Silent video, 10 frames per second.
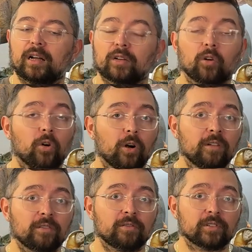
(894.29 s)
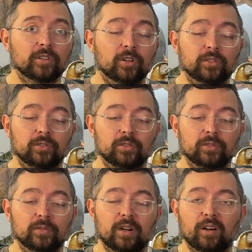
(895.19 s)
Cool for those
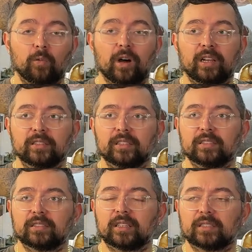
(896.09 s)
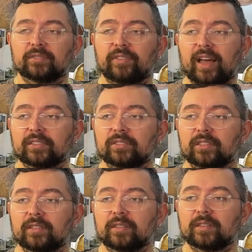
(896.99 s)
who are wanting these things
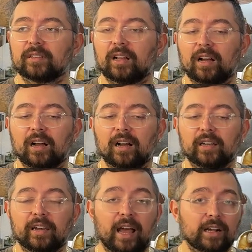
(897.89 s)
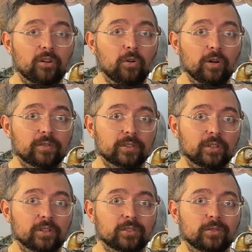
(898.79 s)
faster. Not cool for
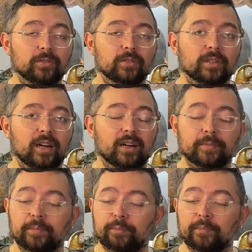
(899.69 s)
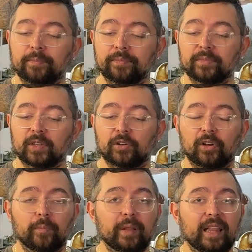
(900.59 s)
those who are,
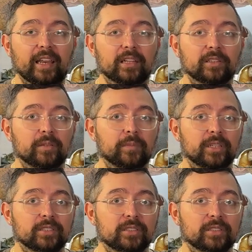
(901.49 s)
planning their budgets